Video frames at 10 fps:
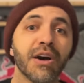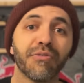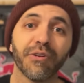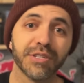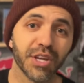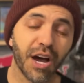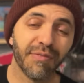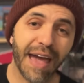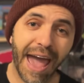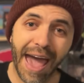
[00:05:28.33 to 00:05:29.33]
First
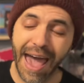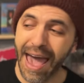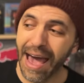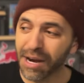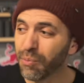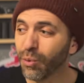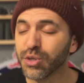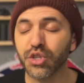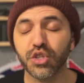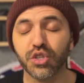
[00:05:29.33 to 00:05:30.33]
off, Adam was
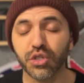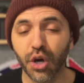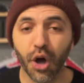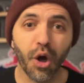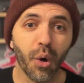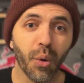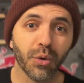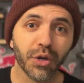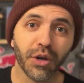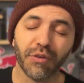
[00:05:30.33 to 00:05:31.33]
so
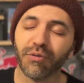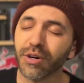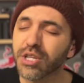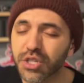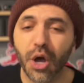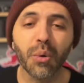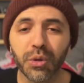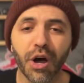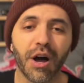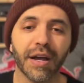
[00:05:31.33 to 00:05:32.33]
good for so
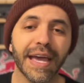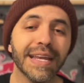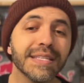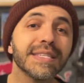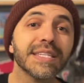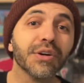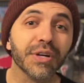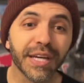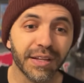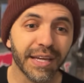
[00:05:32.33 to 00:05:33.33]
long and is still
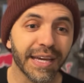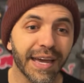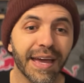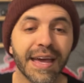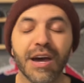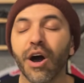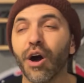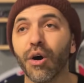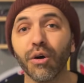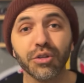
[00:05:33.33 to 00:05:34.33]
killing it.
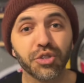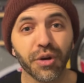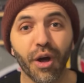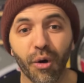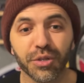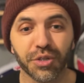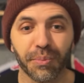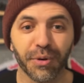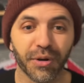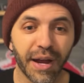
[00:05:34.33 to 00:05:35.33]
Ultra
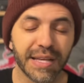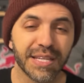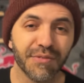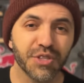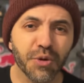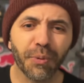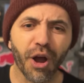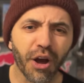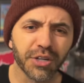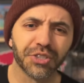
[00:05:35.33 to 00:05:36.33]
progressive, super
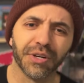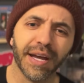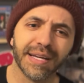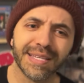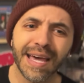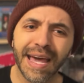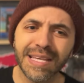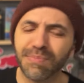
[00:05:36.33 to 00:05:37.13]
hard tricks. His